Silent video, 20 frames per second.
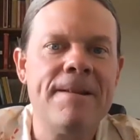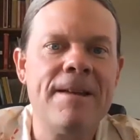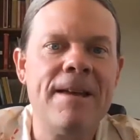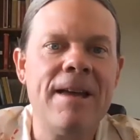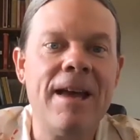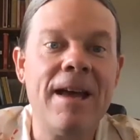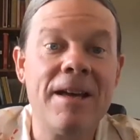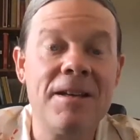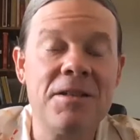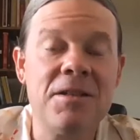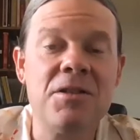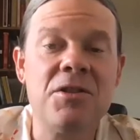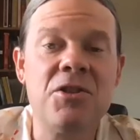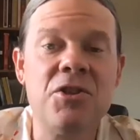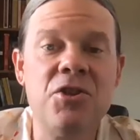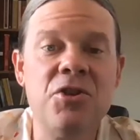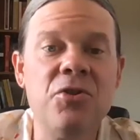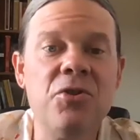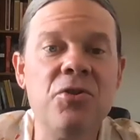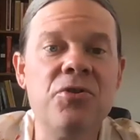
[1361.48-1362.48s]
As His
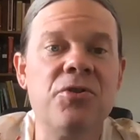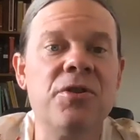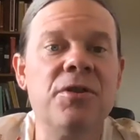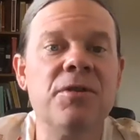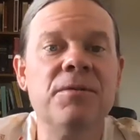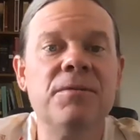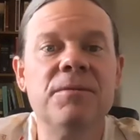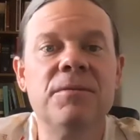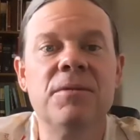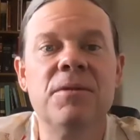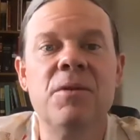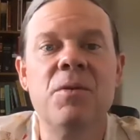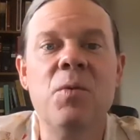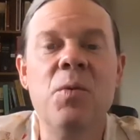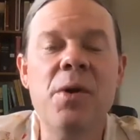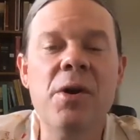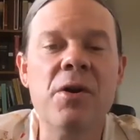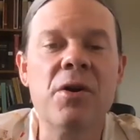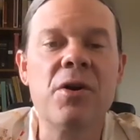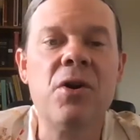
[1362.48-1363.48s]
children,
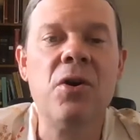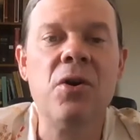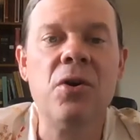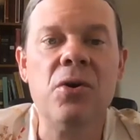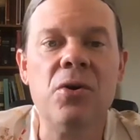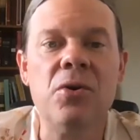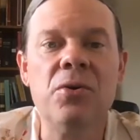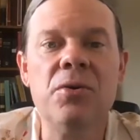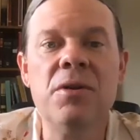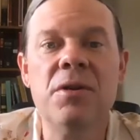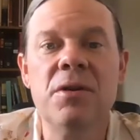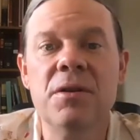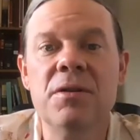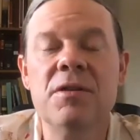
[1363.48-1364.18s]
we are called